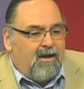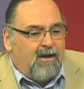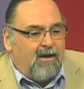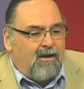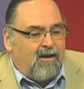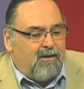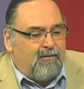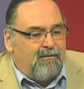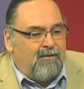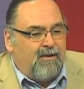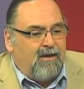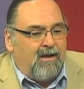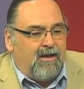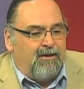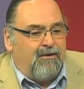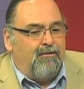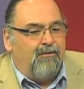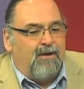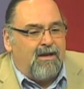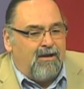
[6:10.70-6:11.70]
um,
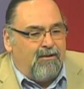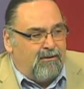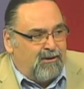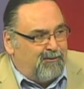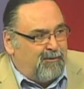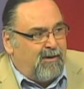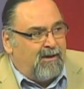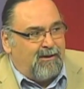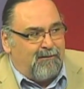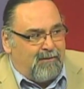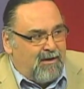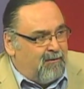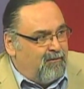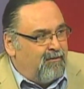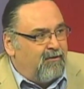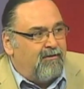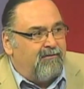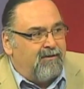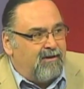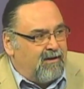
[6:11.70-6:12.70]
and you know, as being a
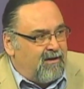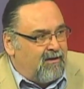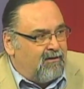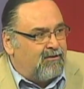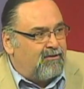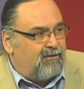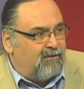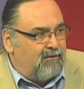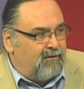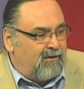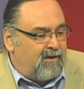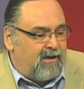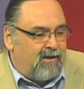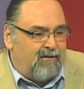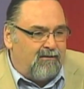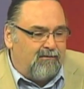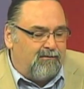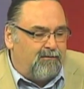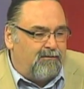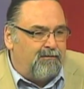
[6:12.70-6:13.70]
member of the council,
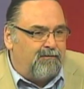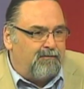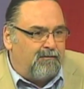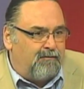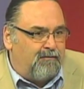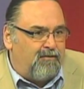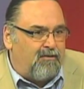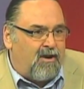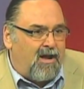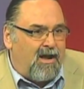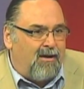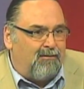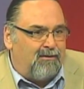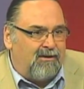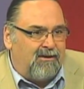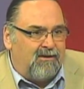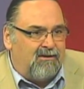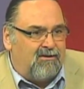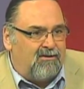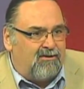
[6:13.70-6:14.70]
that
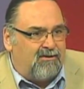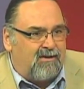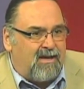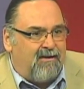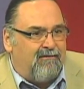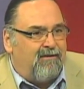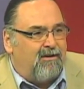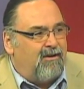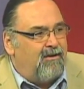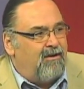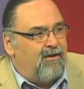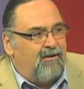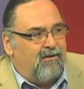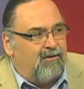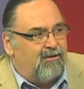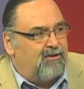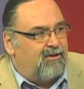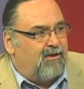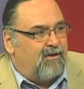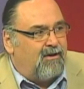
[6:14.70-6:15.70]
probably seven
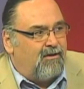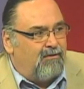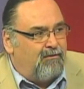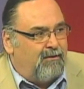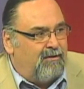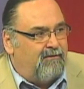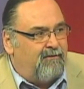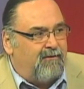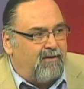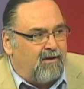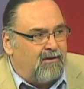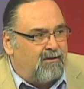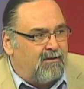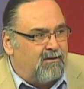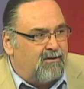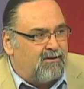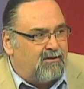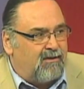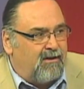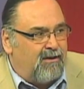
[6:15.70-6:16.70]
years ago we
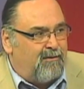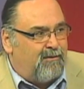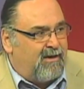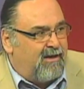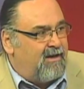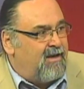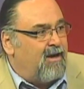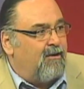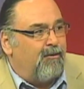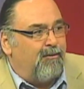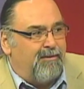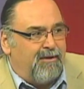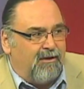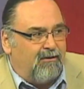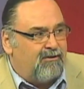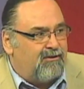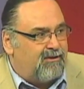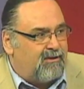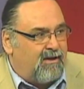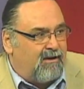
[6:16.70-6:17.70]
funded a study by Karen
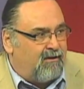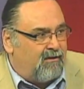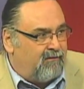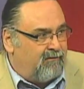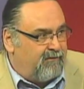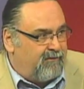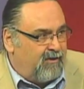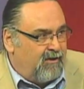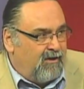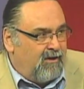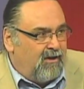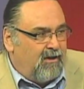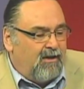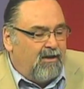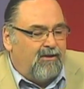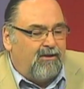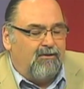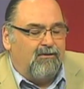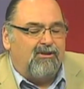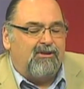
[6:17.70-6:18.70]
Pierce out of
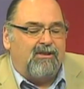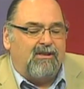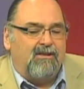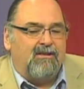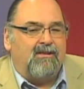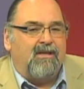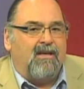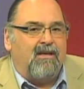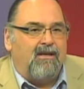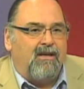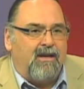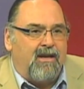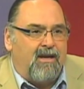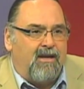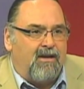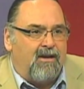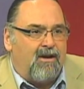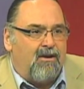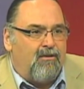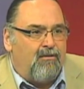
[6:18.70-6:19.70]
UC San
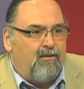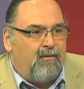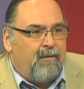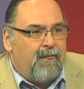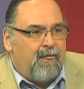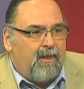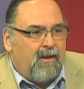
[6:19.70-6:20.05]
Diego,